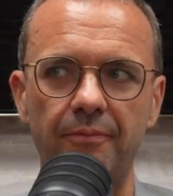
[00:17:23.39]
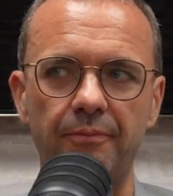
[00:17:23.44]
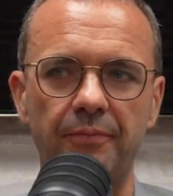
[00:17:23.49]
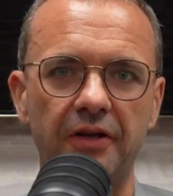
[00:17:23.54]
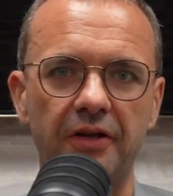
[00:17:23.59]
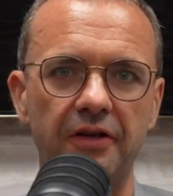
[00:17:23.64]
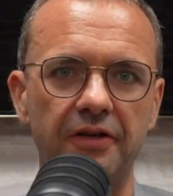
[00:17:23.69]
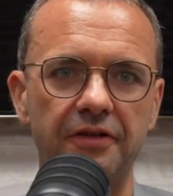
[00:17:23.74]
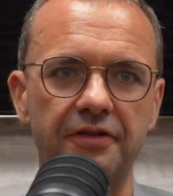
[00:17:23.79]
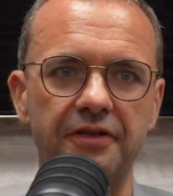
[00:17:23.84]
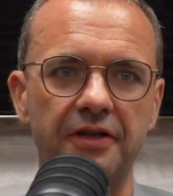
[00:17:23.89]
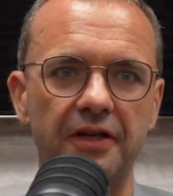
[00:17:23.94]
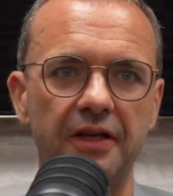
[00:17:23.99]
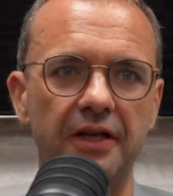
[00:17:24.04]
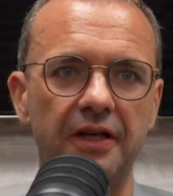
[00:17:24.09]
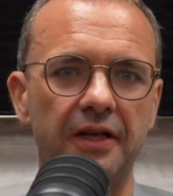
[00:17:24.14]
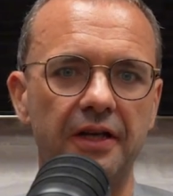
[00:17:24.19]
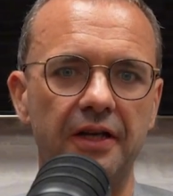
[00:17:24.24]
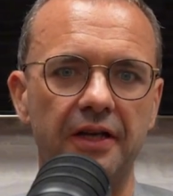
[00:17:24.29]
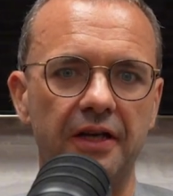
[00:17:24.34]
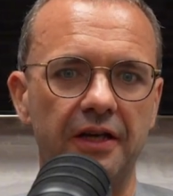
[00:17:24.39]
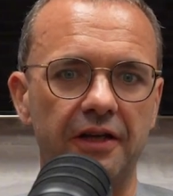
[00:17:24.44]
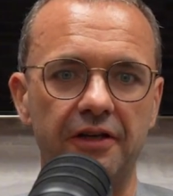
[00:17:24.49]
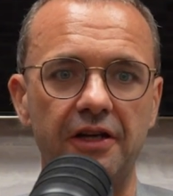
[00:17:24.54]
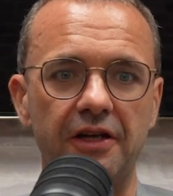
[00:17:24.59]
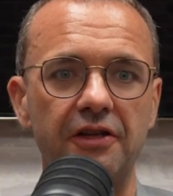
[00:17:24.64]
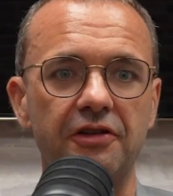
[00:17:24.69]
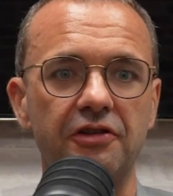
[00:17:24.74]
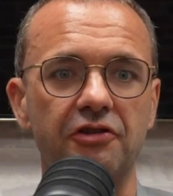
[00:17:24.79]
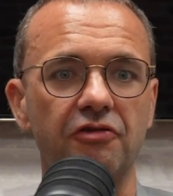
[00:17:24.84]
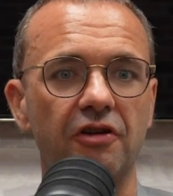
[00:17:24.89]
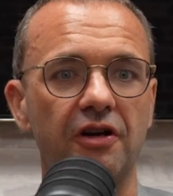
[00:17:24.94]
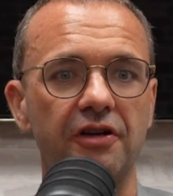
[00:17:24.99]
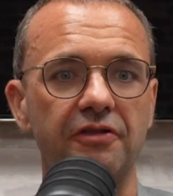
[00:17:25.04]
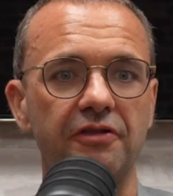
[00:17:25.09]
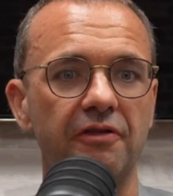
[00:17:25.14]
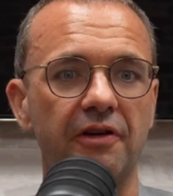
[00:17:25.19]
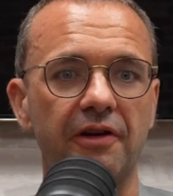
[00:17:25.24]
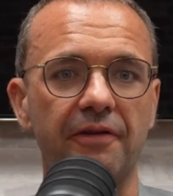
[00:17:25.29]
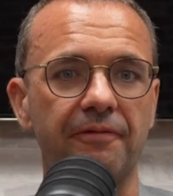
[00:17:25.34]
because you need to try and
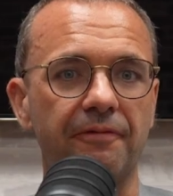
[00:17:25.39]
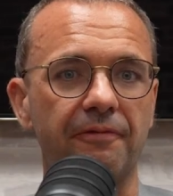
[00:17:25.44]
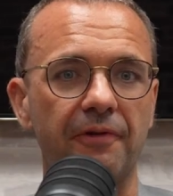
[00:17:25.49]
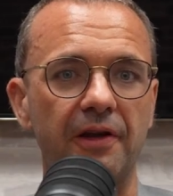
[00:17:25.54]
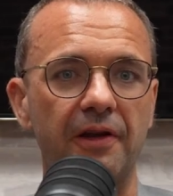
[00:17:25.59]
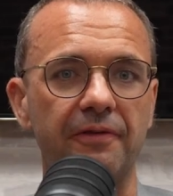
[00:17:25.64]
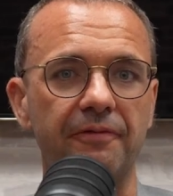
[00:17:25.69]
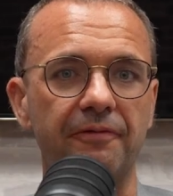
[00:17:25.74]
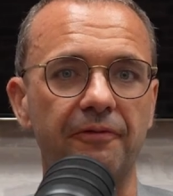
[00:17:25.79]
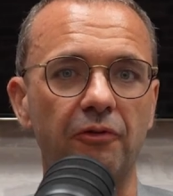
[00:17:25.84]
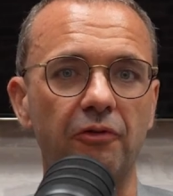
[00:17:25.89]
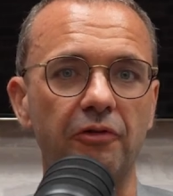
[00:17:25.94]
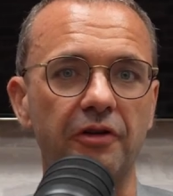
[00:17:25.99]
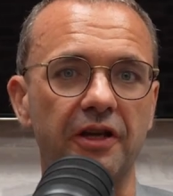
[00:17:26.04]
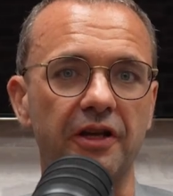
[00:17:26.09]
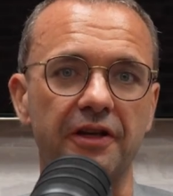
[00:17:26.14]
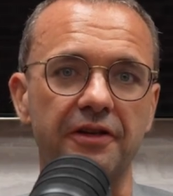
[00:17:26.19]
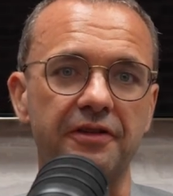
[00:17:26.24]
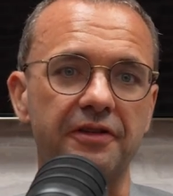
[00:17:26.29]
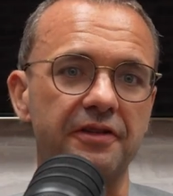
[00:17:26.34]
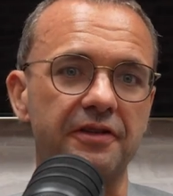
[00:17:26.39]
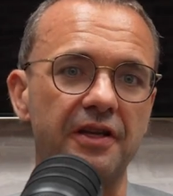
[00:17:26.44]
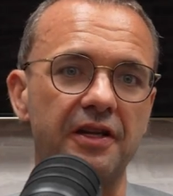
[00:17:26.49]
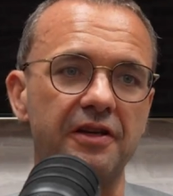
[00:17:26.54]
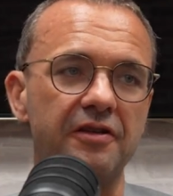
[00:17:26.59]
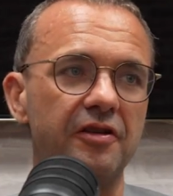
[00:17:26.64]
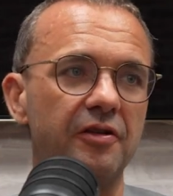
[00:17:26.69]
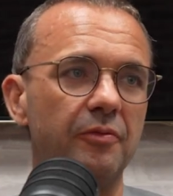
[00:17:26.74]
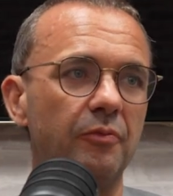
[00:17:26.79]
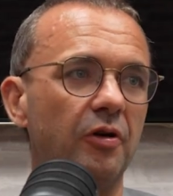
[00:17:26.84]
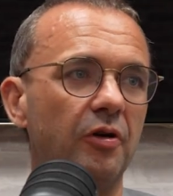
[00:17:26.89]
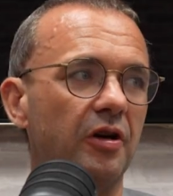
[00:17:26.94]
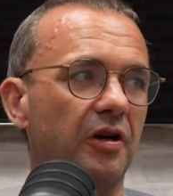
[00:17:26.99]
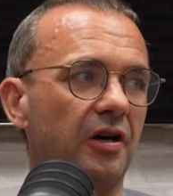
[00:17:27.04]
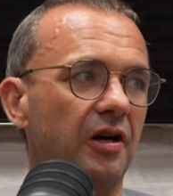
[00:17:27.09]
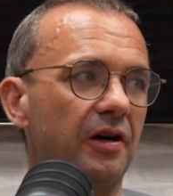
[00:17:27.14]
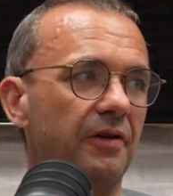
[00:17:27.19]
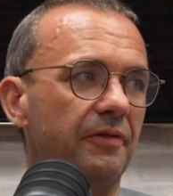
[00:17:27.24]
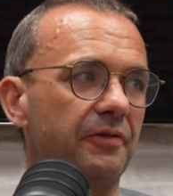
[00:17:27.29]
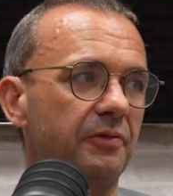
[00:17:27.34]
do it in 4 years, because then you can work
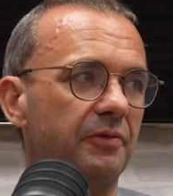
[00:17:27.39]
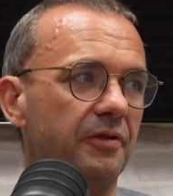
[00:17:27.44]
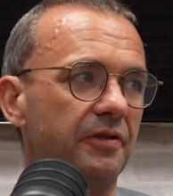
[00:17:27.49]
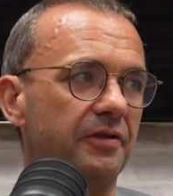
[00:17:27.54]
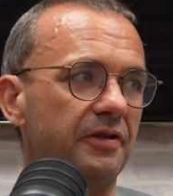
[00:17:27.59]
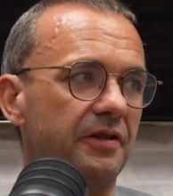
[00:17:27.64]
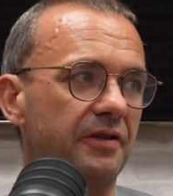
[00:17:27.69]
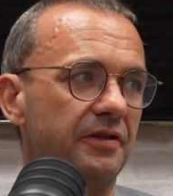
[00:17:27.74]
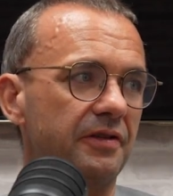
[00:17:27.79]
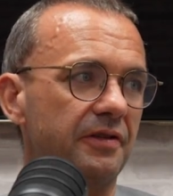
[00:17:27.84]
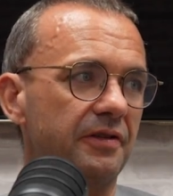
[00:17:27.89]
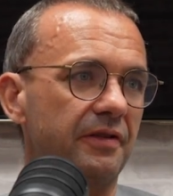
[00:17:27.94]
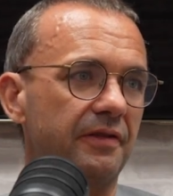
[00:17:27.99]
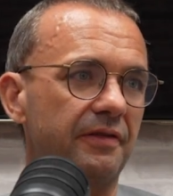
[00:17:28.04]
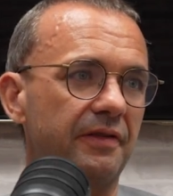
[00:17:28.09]
afterwards.